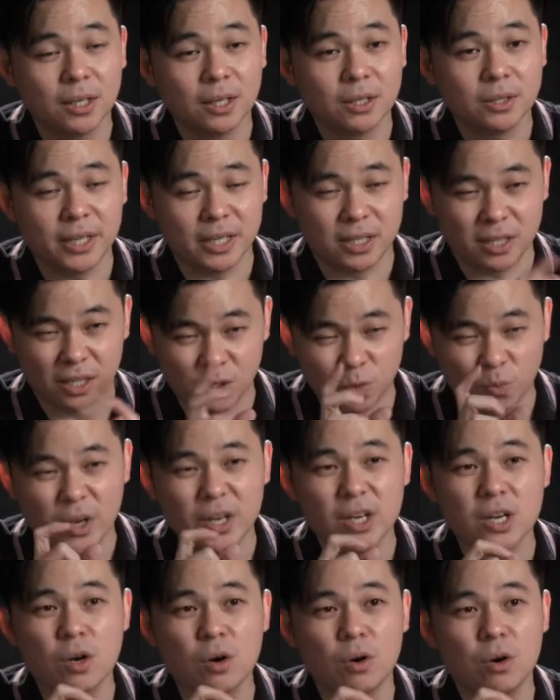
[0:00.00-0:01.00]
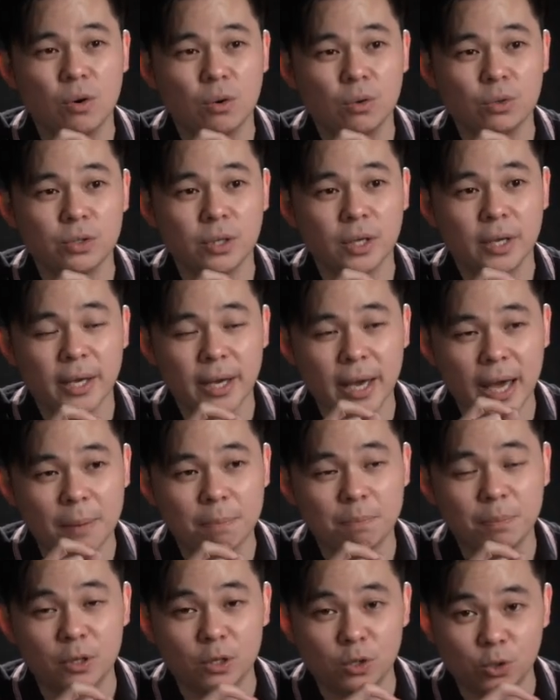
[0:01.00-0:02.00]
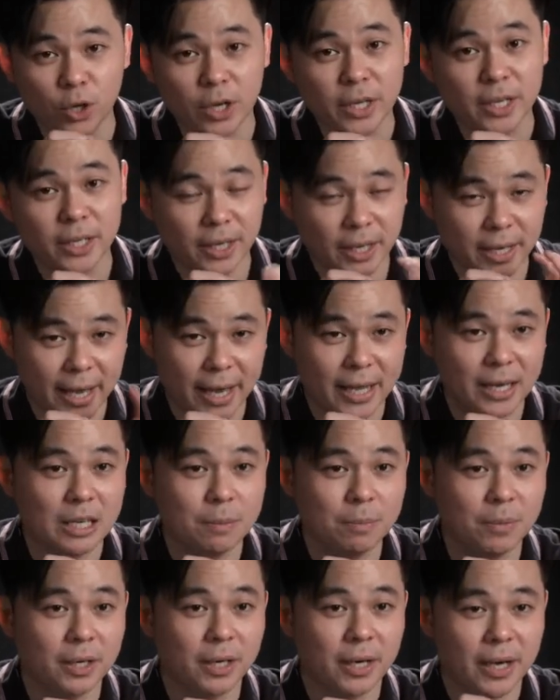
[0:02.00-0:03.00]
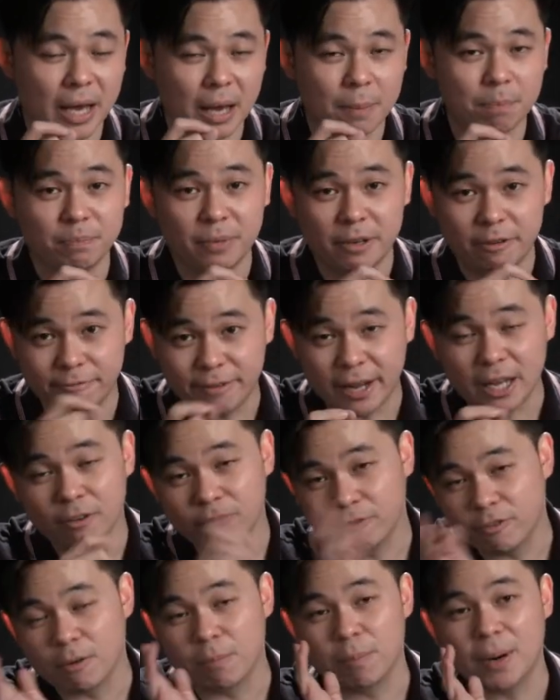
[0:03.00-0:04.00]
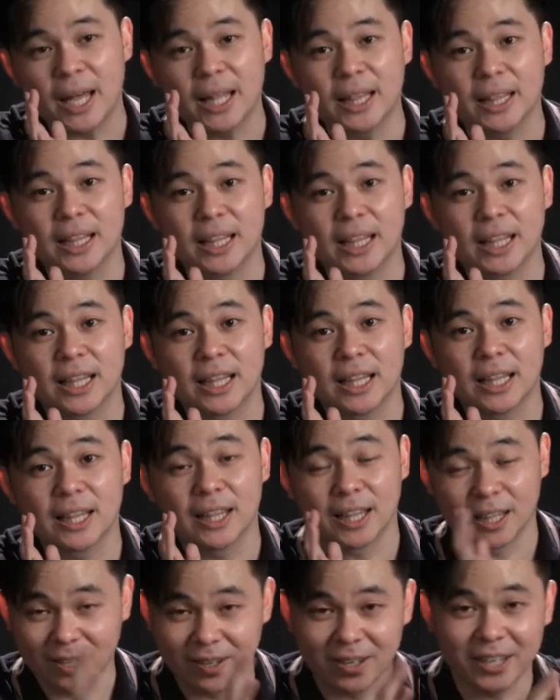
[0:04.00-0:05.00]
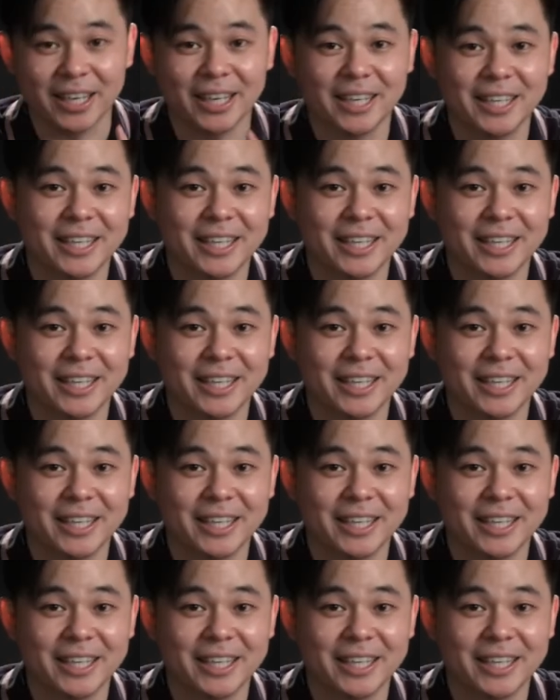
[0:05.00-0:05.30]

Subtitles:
Yes, it's very close. Epizoid, animal, epiphyte for plant. Okay.